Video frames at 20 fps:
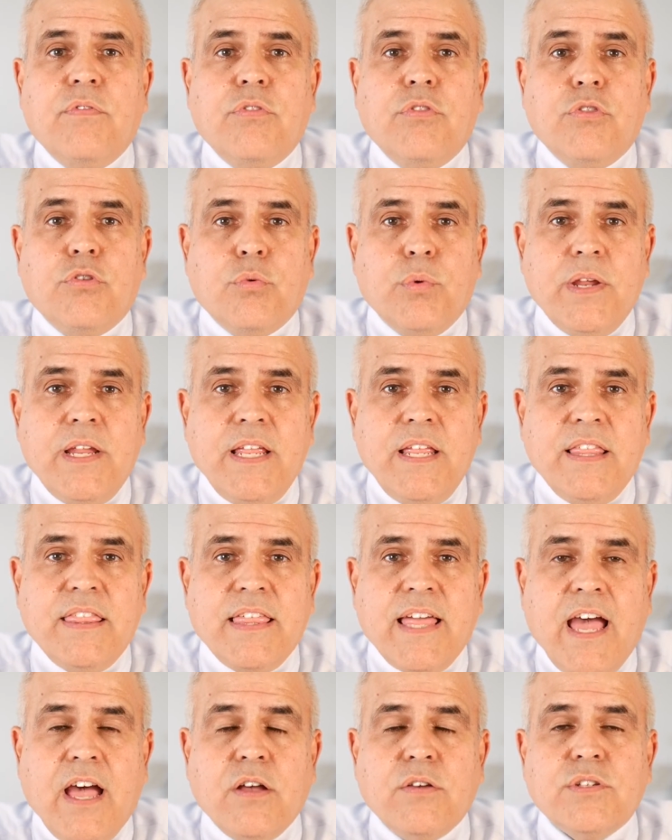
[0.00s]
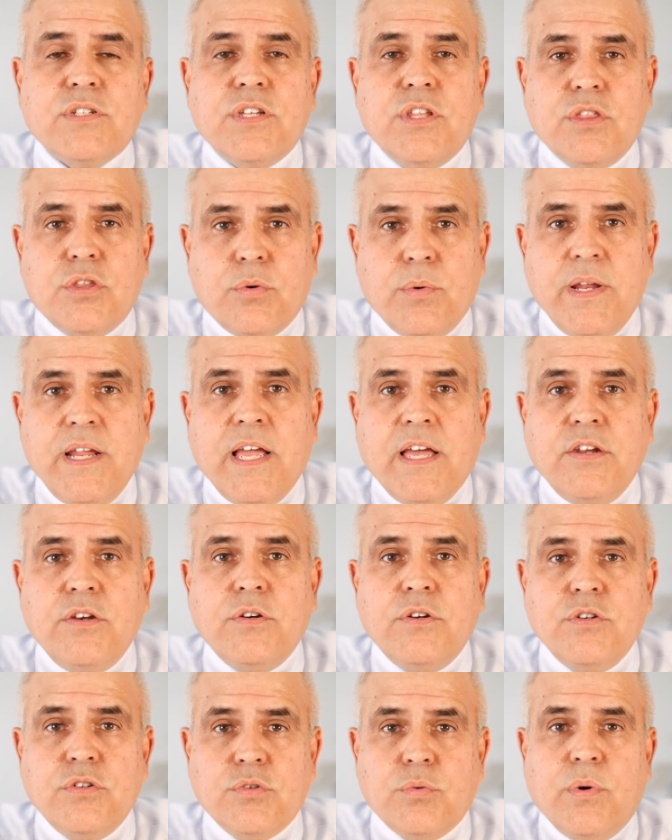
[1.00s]

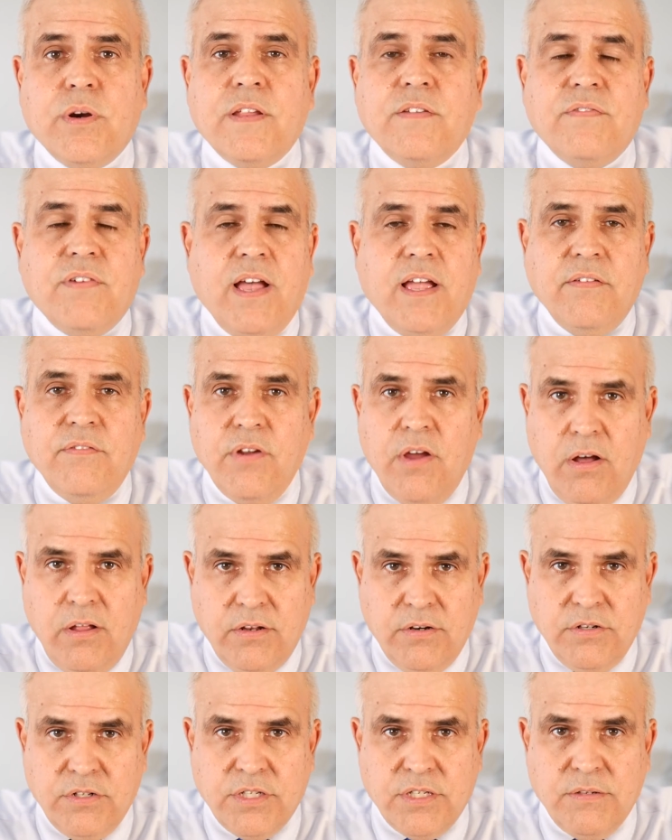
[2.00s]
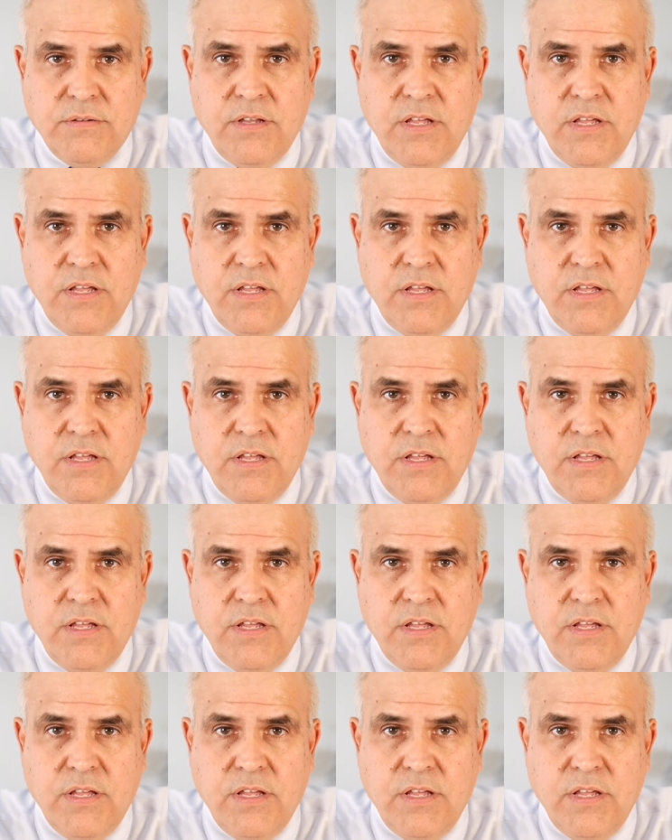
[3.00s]
$3,325.